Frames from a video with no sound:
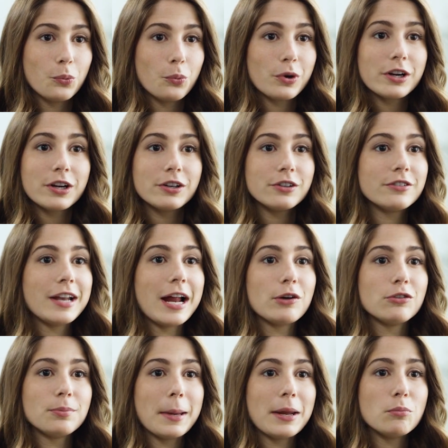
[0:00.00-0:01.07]
Workers now
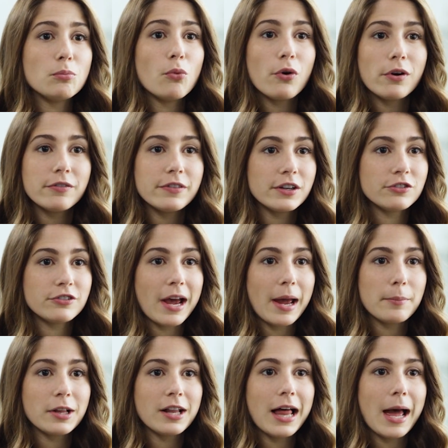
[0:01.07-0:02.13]
spend more of their
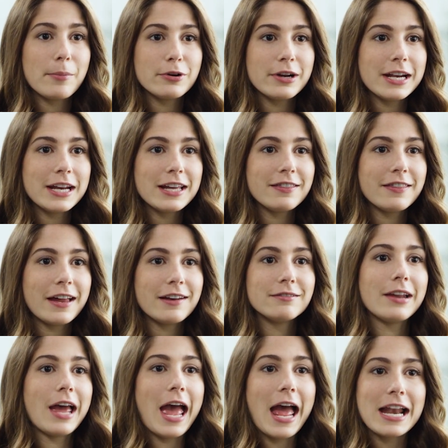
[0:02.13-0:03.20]
time collaborating
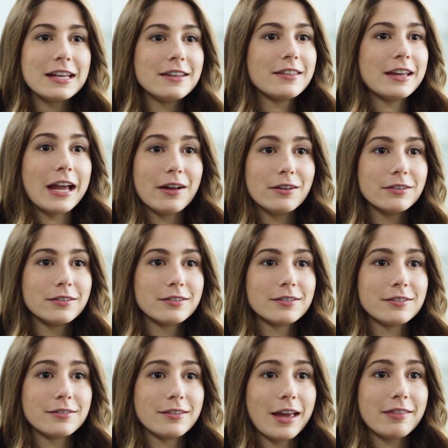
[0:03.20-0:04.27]
than anything
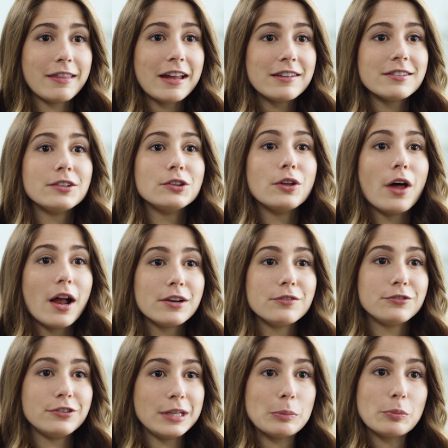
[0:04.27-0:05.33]
else, and that's a lot of
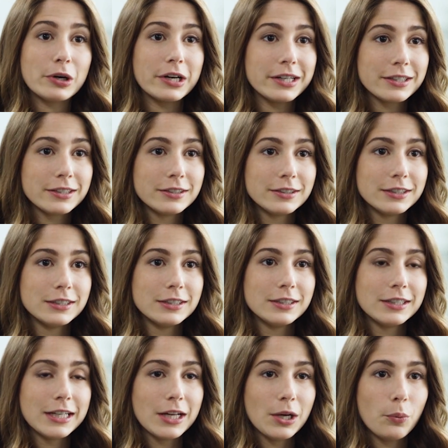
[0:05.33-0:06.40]
teamwork.
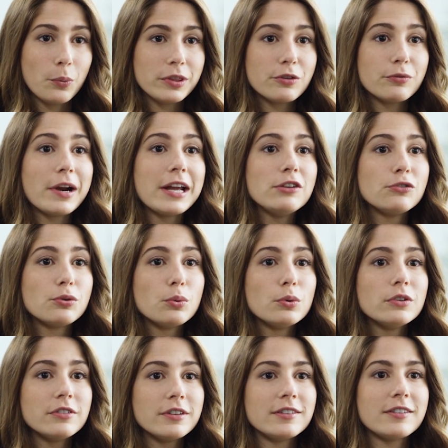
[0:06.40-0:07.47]
With the right
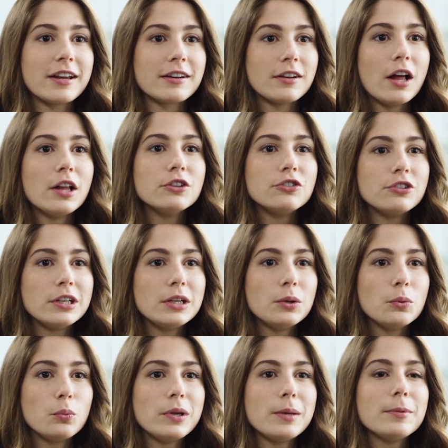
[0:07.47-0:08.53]
tools and technology,
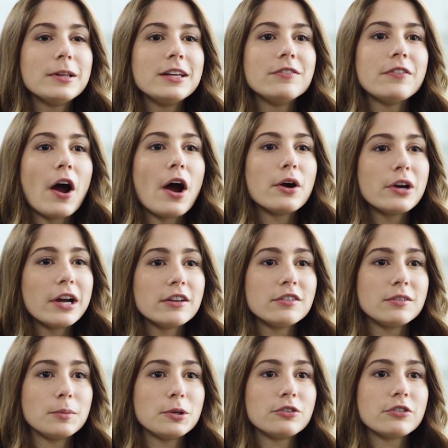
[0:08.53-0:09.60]
we believe our
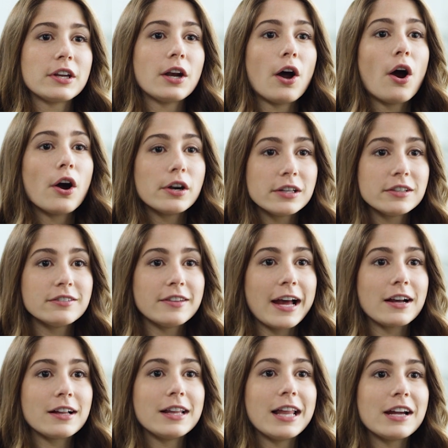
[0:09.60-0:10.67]
customers can harness
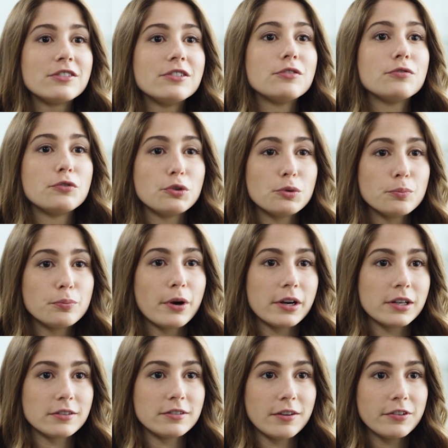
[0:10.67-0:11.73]
that collective group
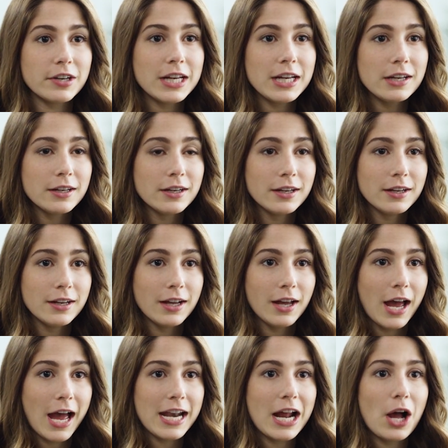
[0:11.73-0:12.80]
productivity
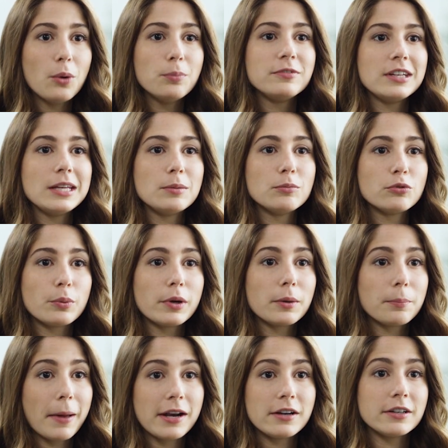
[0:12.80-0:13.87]
and help teams
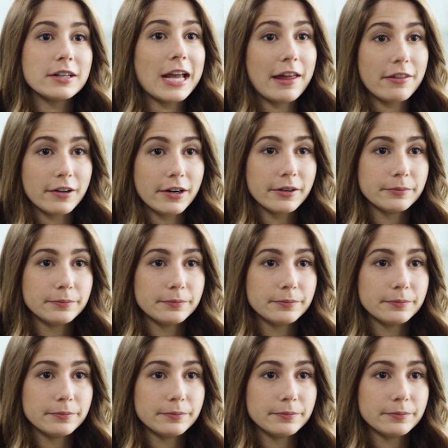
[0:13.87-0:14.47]
work better together.